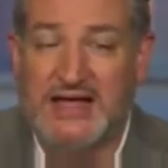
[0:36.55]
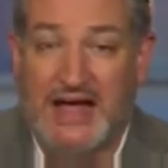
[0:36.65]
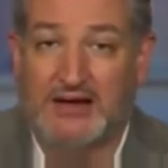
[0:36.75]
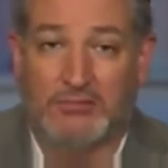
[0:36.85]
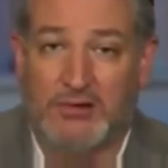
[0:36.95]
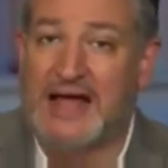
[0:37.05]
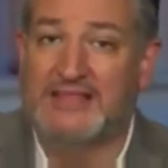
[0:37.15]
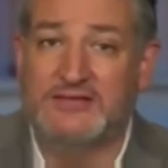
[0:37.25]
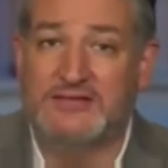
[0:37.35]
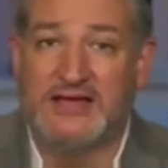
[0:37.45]
And
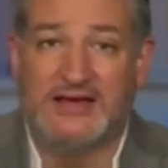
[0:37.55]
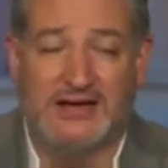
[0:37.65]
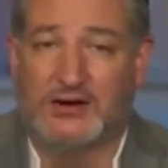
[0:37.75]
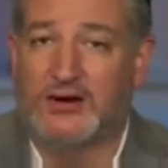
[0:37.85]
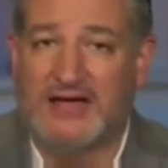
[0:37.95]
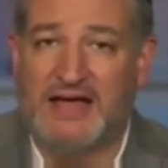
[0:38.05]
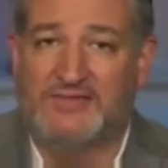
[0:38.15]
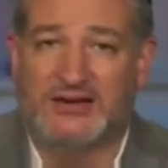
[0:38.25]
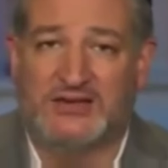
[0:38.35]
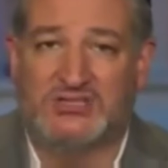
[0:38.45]
rather than hear any
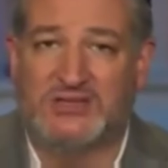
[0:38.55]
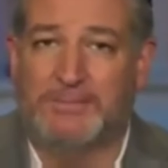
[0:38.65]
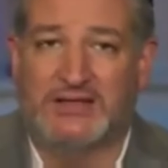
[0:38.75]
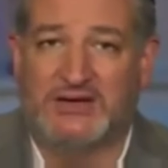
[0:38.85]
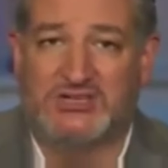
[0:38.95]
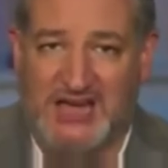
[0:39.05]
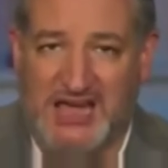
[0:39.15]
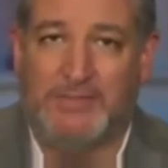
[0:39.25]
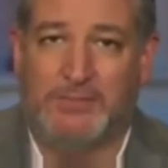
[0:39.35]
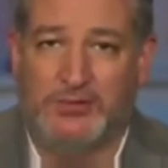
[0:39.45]
evidence, simply to
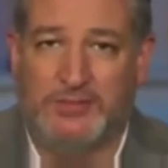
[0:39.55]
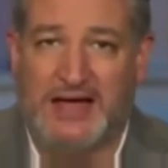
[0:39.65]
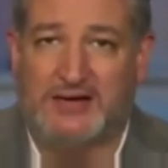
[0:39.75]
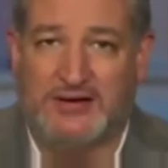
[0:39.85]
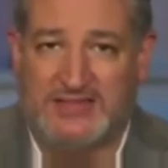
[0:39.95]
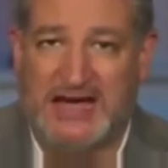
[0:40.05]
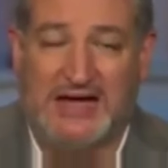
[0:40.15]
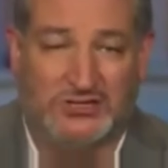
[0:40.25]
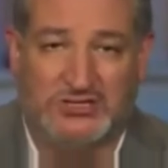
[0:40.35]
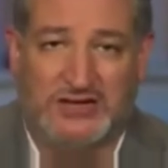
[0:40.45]
table the matter at the
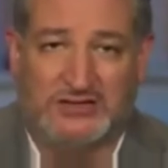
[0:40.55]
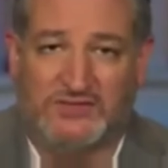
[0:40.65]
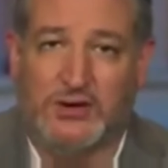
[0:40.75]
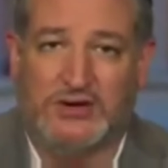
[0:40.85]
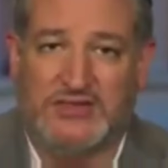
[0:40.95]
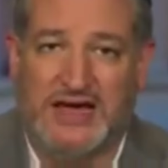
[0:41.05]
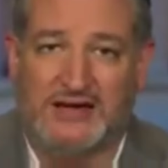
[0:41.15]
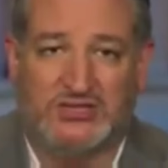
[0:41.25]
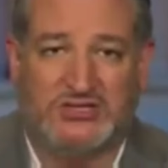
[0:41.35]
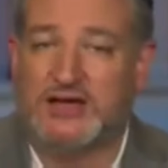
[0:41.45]
outset, to vote at the
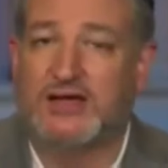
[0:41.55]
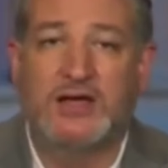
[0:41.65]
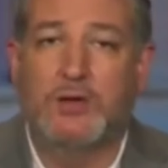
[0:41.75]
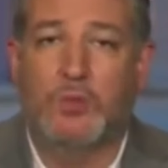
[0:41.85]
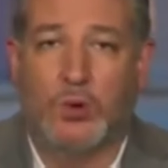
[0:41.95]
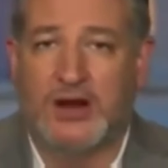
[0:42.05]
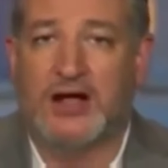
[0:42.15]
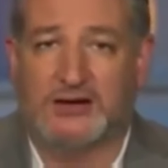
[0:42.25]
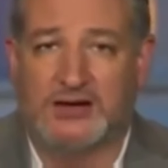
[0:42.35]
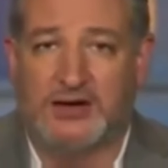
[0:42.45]
outset, we're
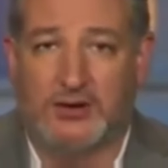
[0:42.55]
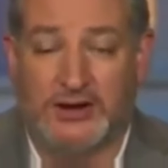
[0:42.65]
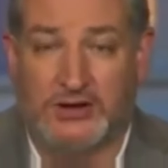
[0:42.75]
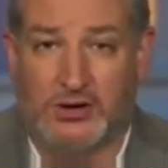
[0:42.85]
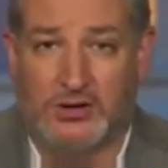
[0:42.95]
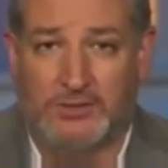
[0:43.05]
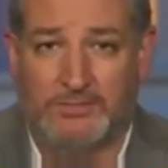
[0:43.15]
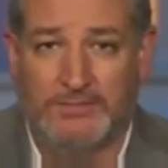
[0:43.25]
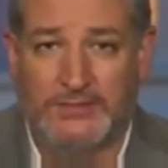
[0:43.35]
not going to hear it at all.